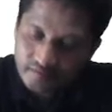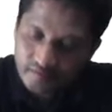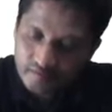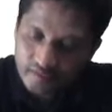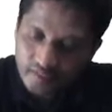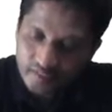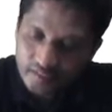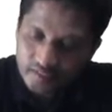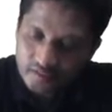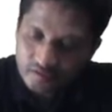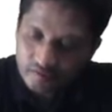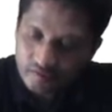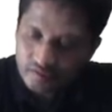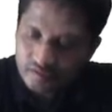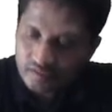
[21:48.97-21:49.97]
Right, and so
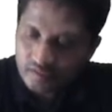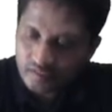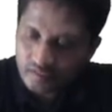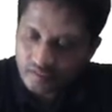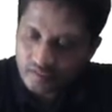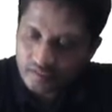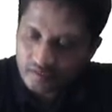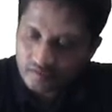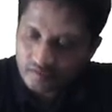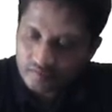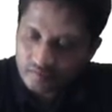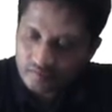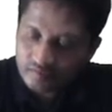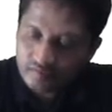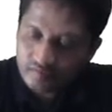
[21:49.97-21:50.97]
on. This will continue.
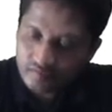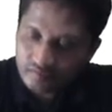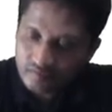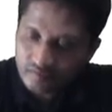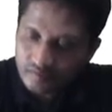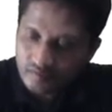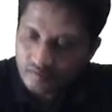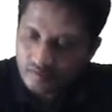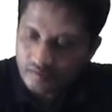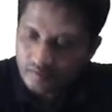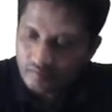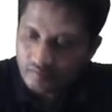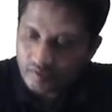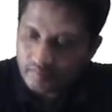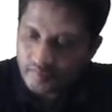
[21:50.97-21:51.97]

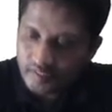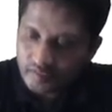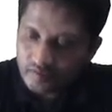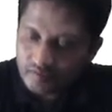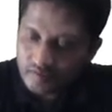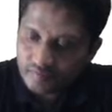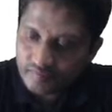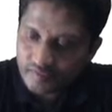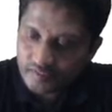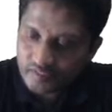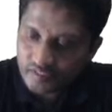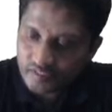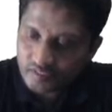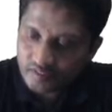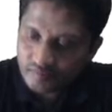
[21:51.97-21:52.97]
1 by 2
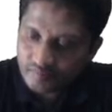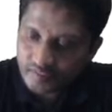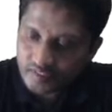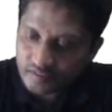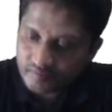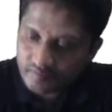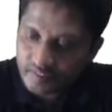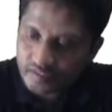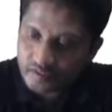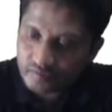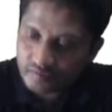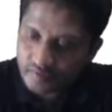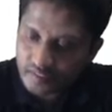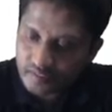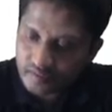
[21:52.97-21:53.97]
differentiation of x square is
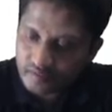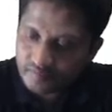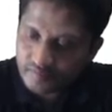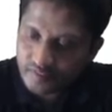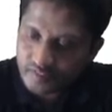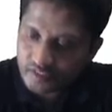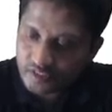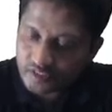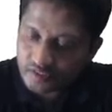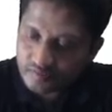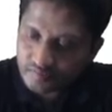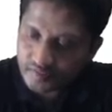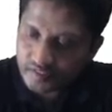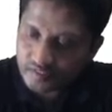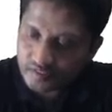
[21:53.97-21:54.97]
2x. Differentiation
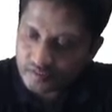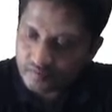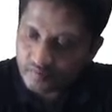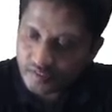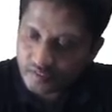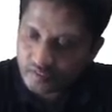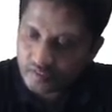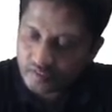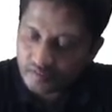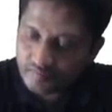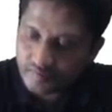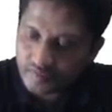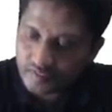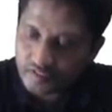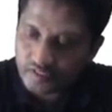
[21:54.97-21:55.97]
of x is 1.
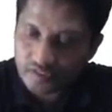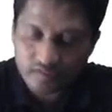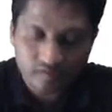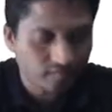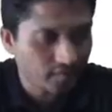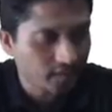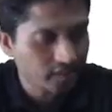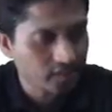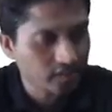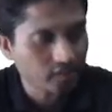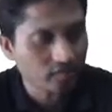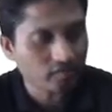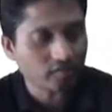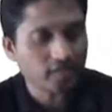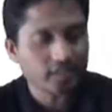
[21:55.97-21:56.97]
Differentiation of 1 is
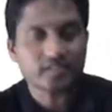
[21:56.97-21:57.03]
0. I